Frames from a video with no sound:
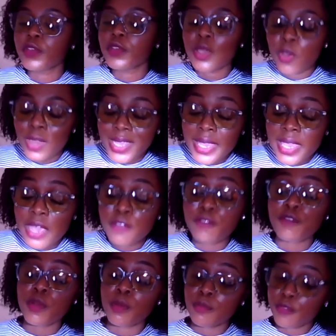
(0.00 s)
or get
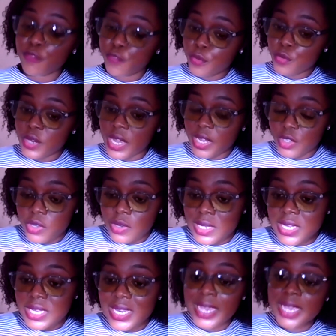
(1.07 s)
from food, I should
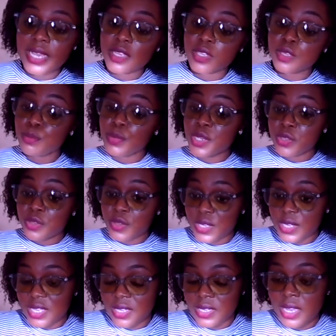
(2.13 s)
say, is
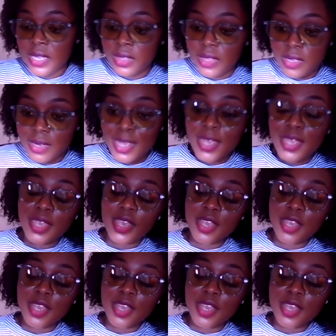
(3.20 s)
mesozeaxanthin.